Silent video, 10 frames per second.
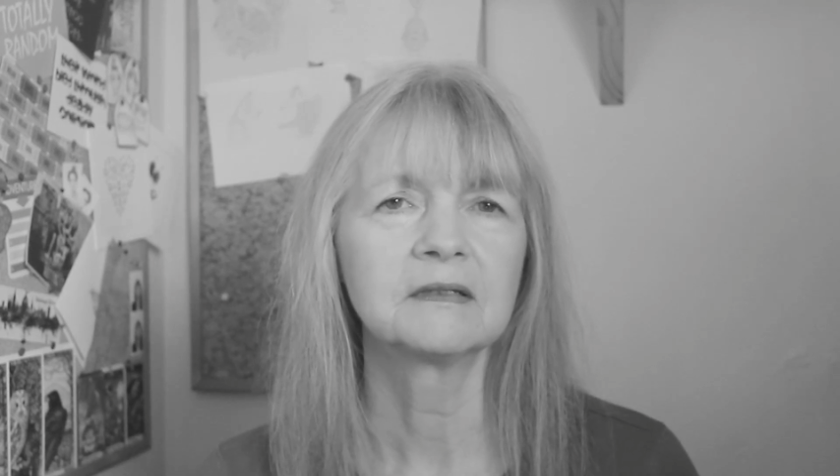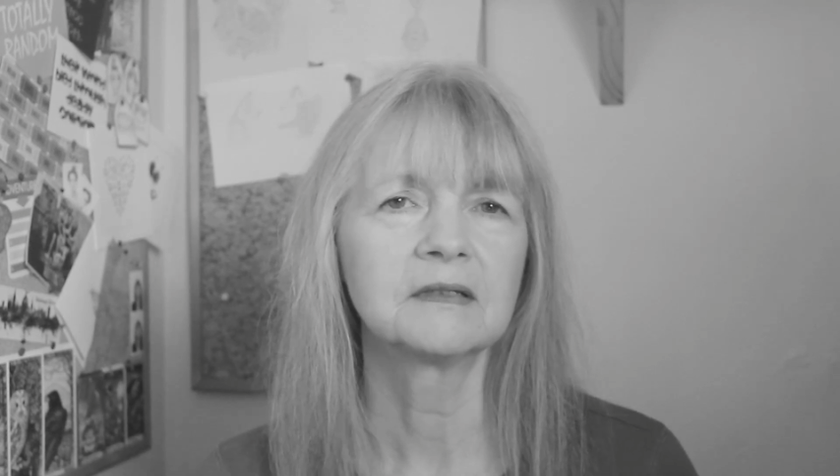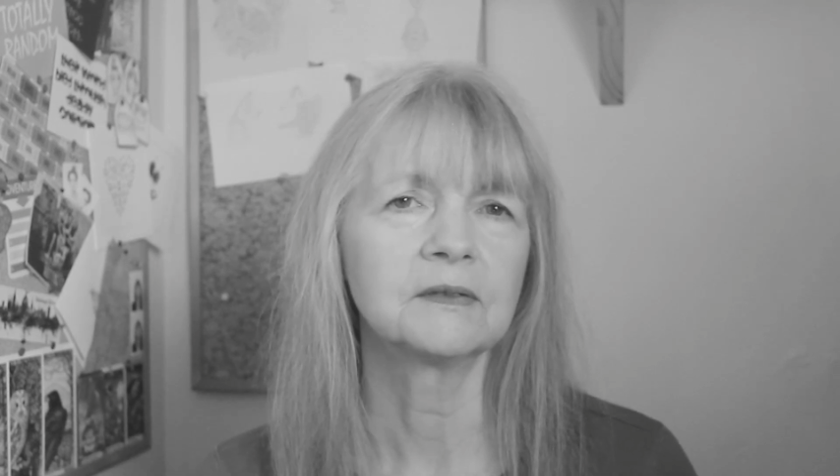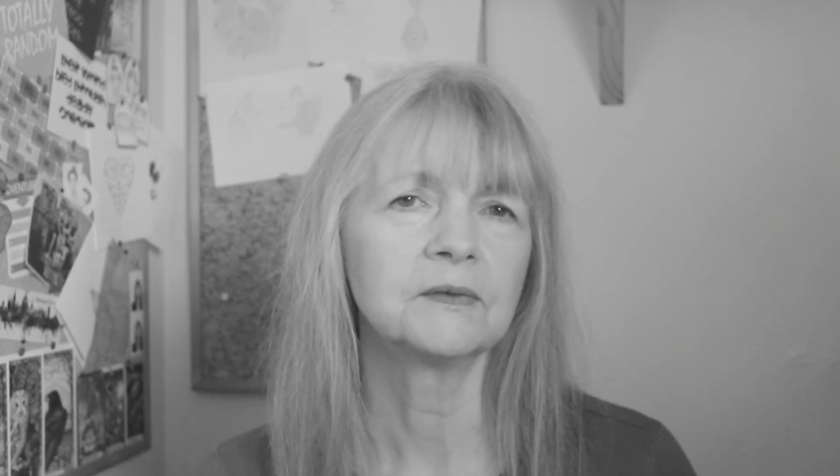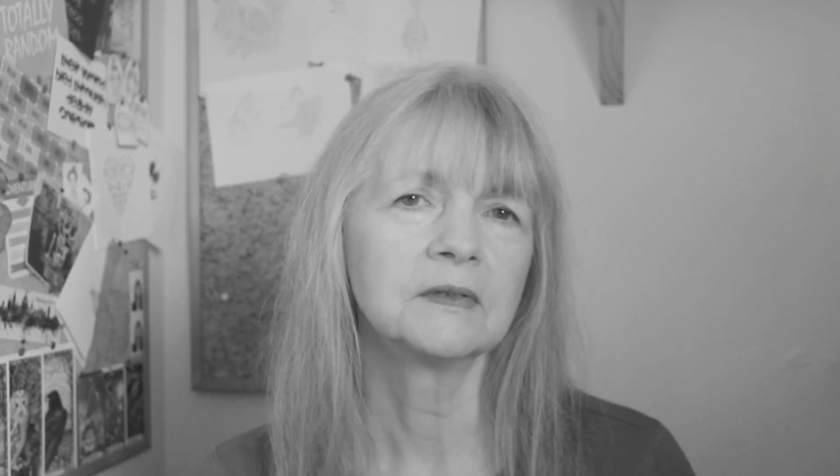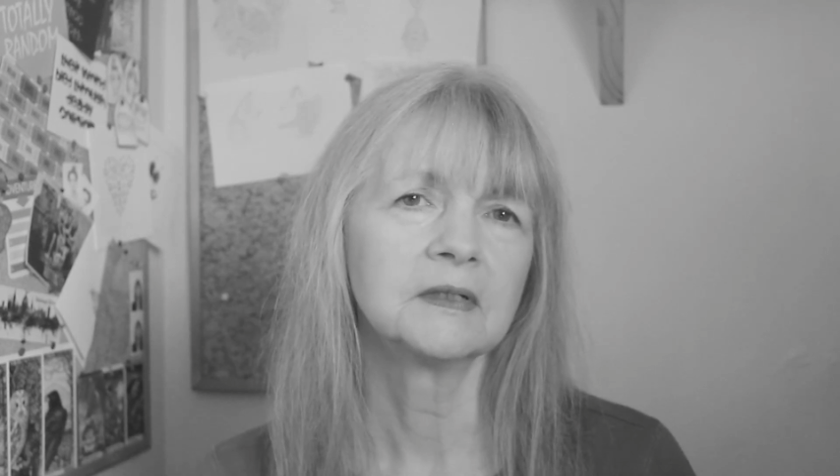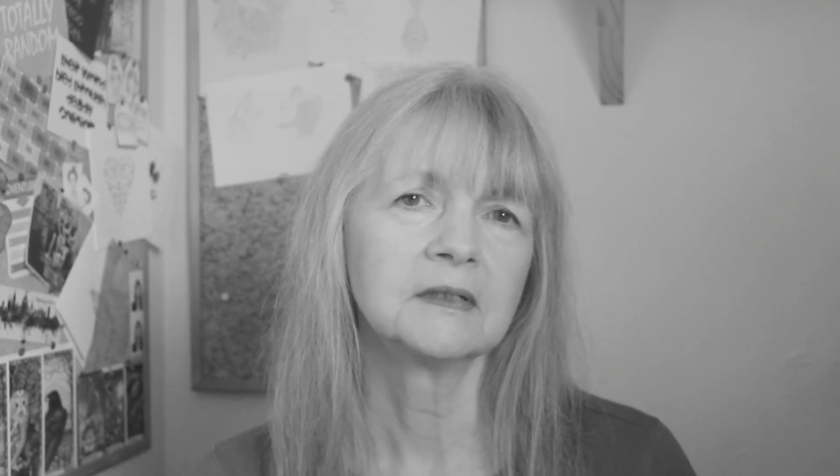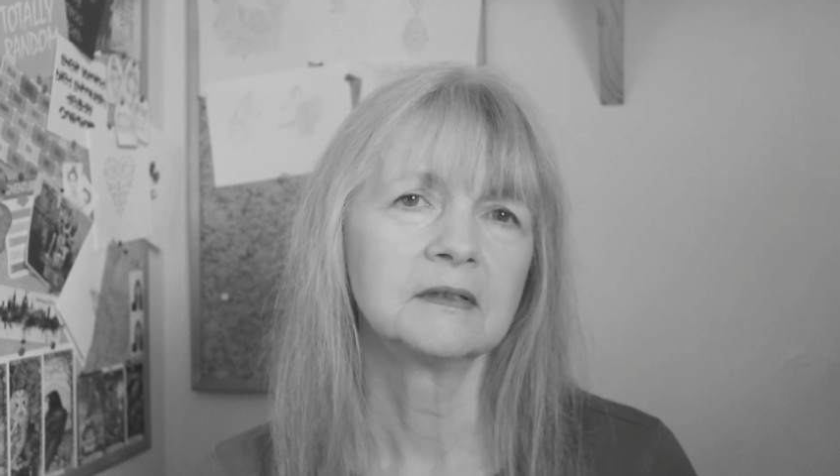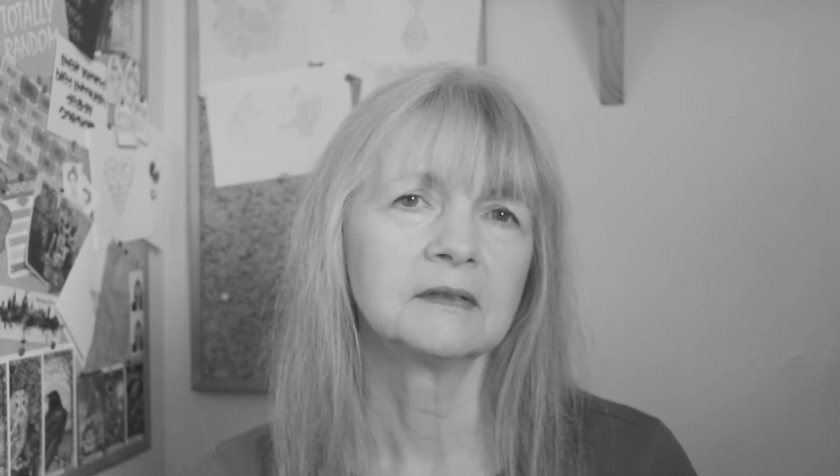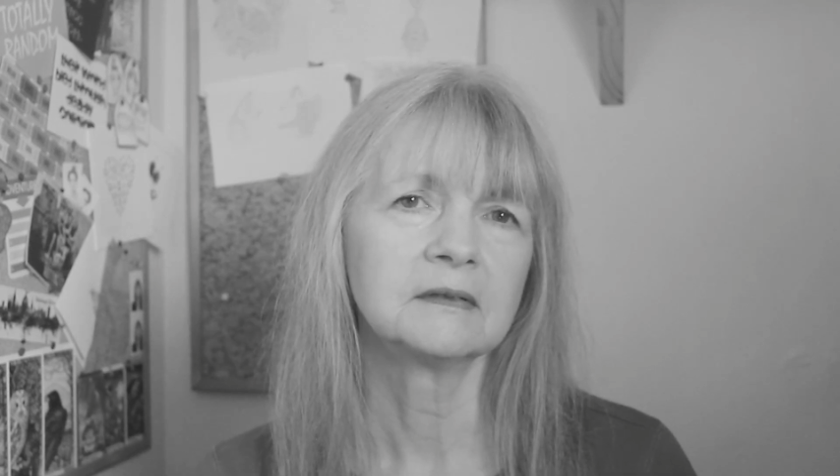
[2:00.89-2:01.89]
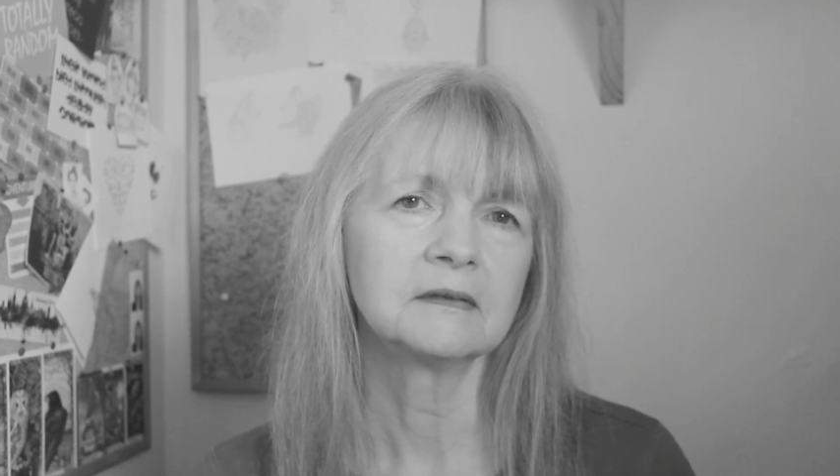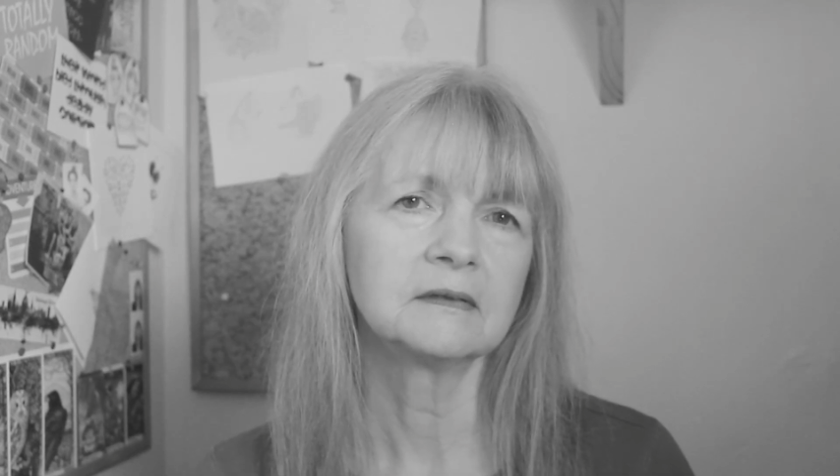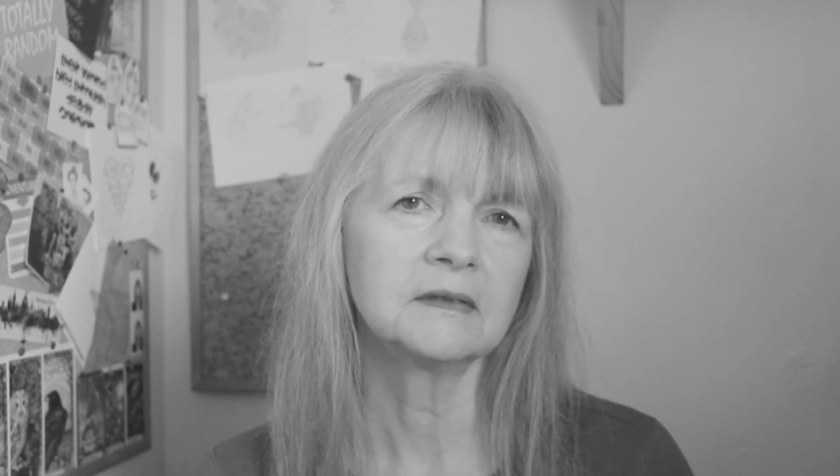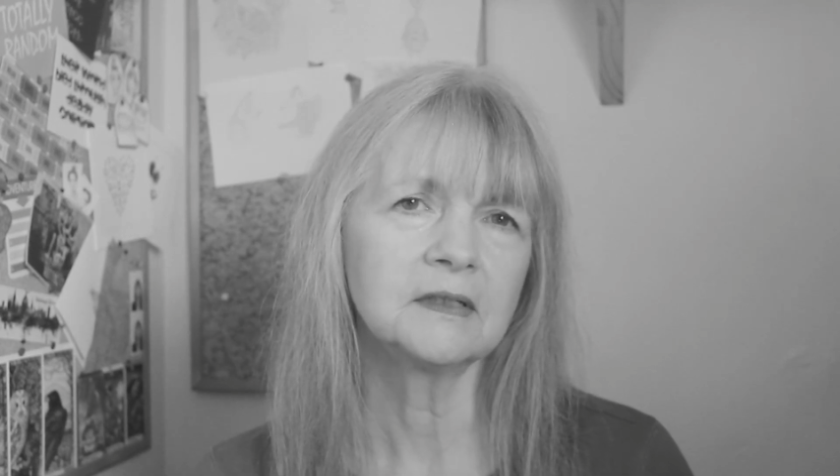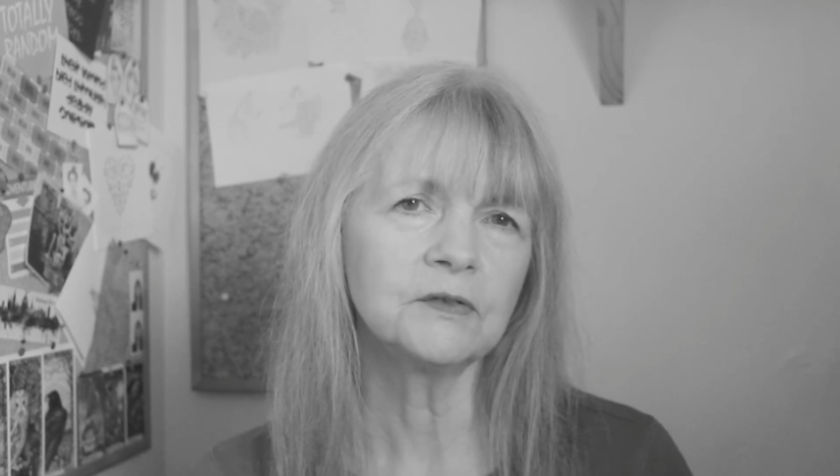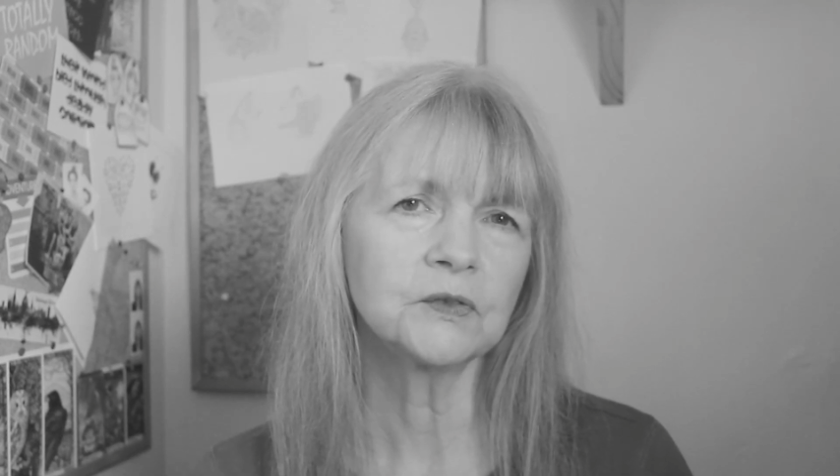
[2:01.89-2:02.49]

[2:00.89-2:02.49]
So, those